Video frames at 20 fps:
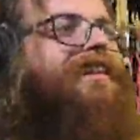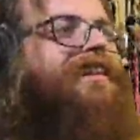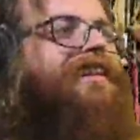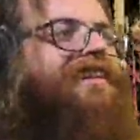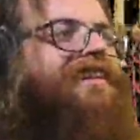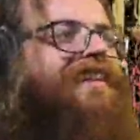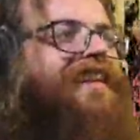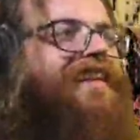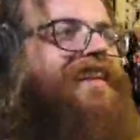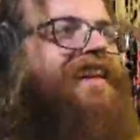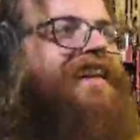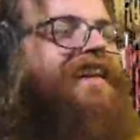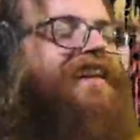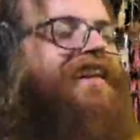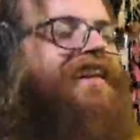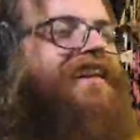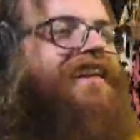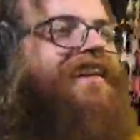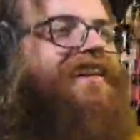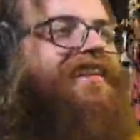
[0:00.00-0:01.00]
He said, get
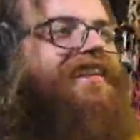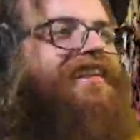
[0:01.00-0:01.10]
in here.